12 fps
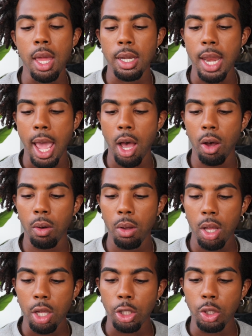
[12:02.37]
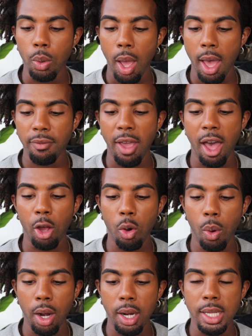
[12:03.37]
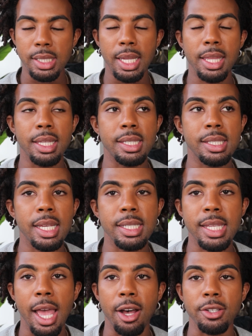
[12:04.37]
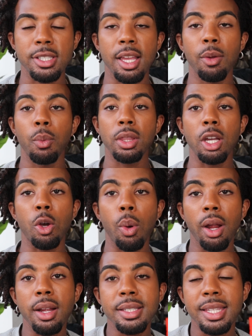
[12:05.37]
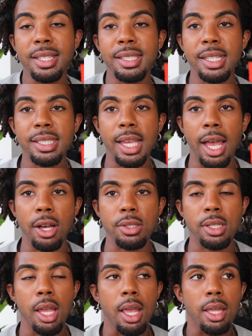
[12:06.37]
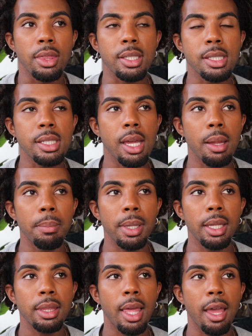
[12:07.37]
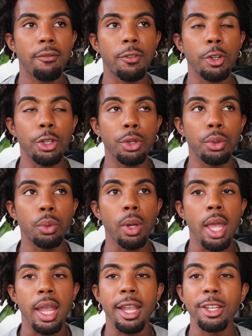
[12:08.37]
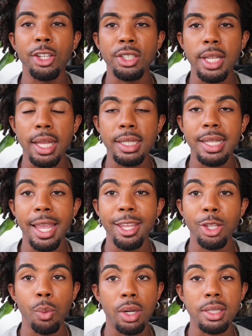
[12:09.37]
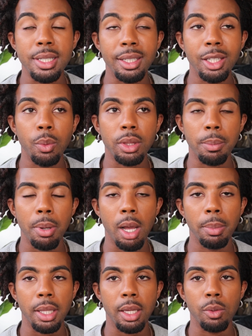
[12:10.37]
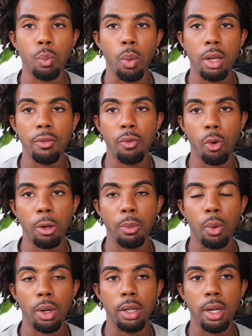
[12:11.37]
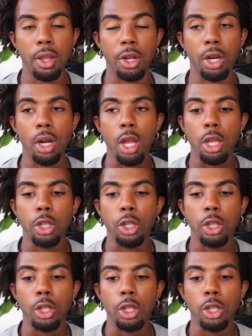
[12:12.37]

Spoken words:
Now you have Aquarius in the sixth house, and with Aquarius in the sixth house, this is going to mean that for you, in your day-to-day, you are dealing with the public in one form or another.